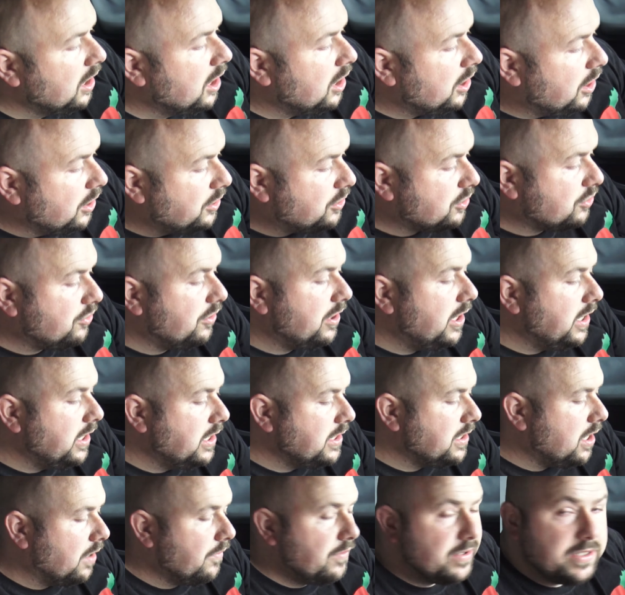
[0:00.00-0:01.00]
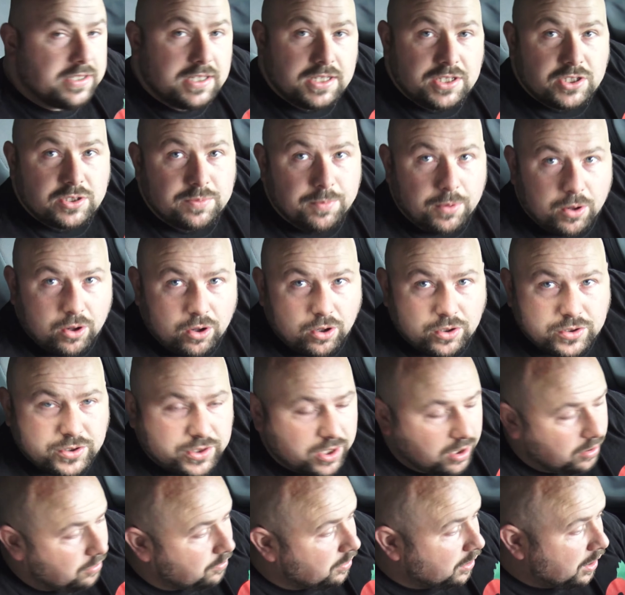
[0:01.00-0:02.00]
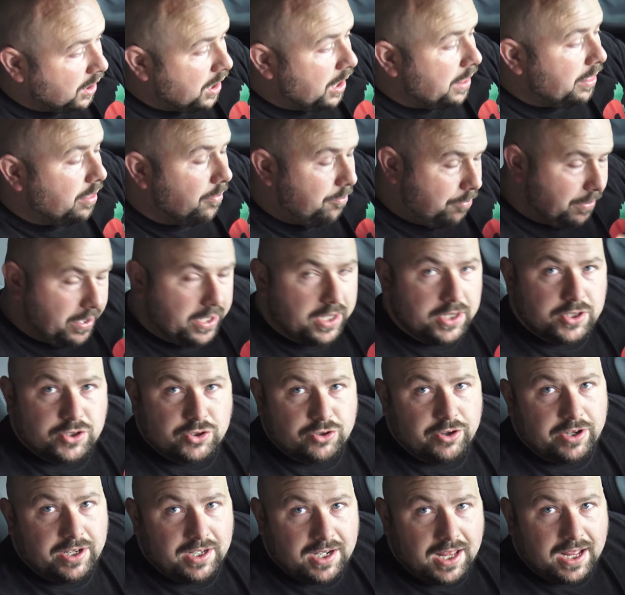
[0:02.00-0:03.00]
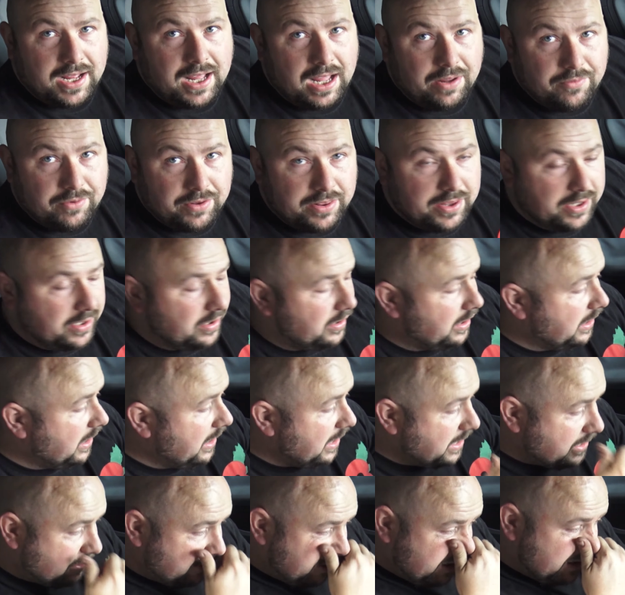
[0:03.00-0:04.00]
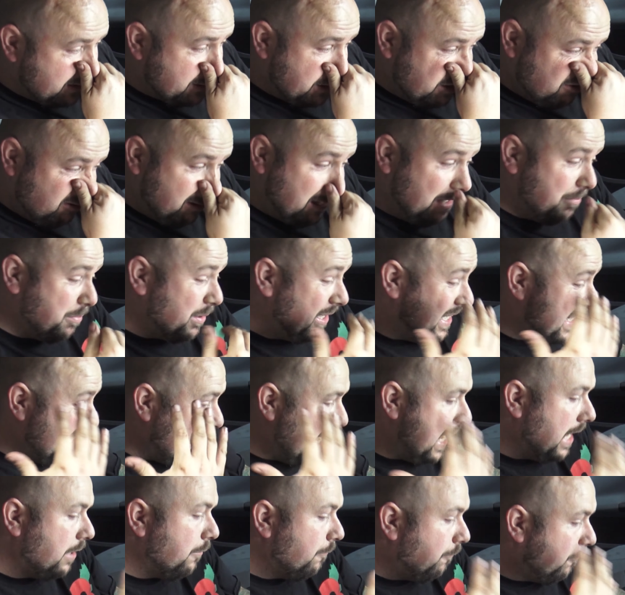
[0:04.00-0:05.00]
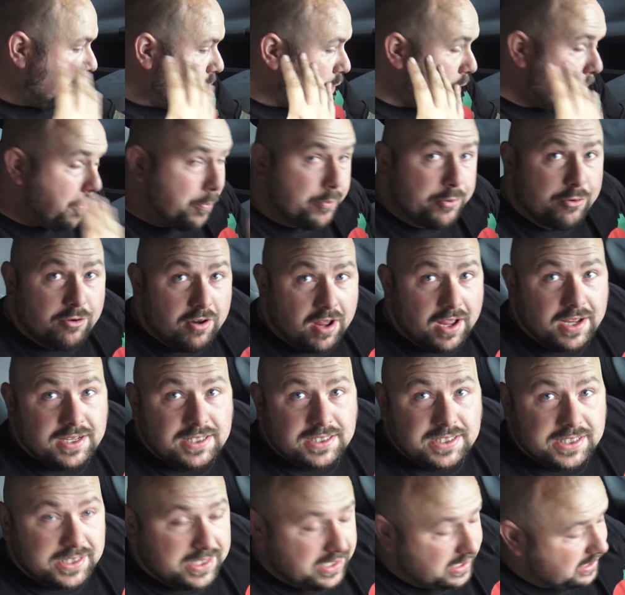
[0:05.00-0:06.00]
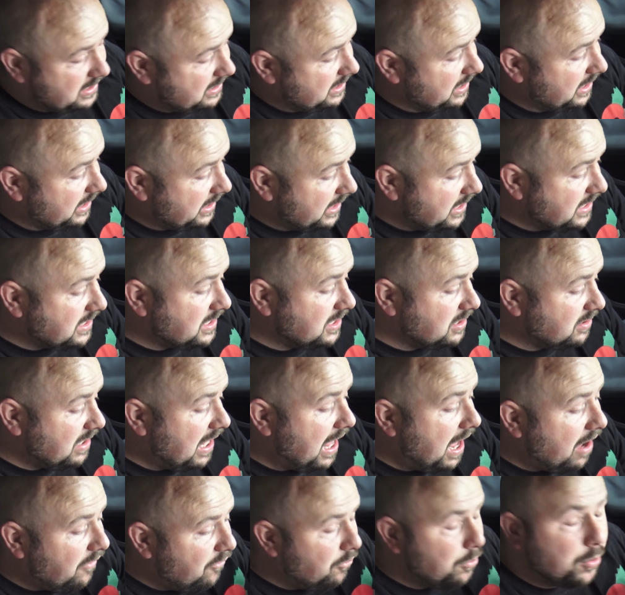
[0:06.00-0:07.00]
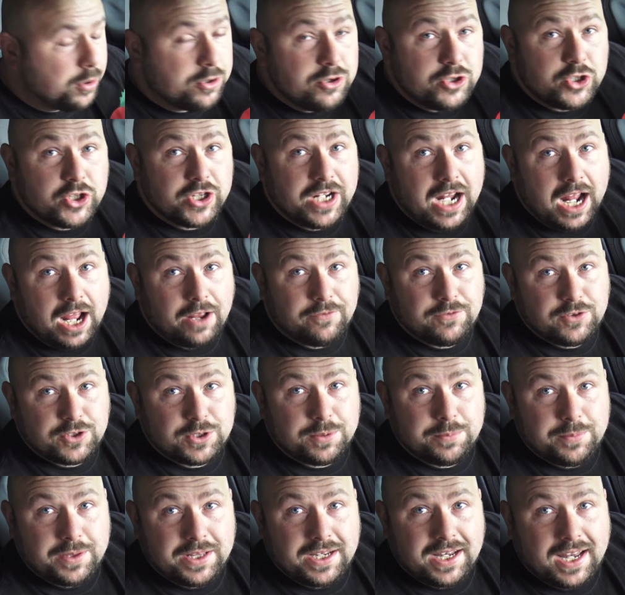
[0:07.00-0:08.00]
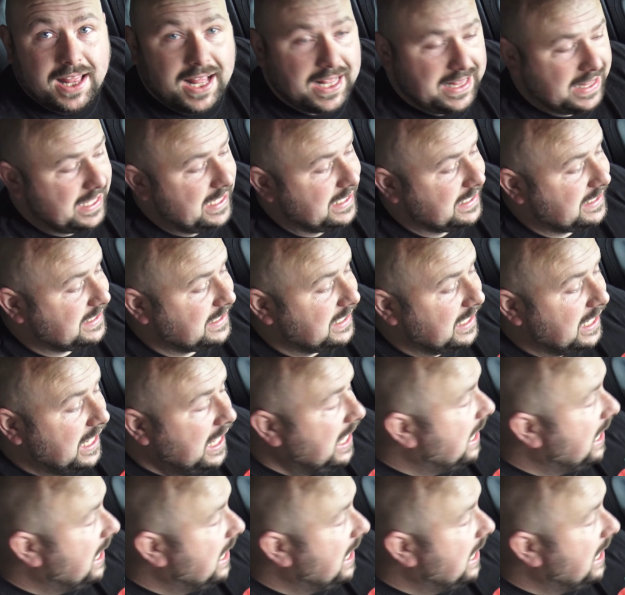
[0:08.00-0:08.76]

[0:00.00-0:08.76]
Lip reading: The screen is obviously small, so the bigger screen, like everything, the easier it is to read. But again, for the price of this thing, everyone should have something like this.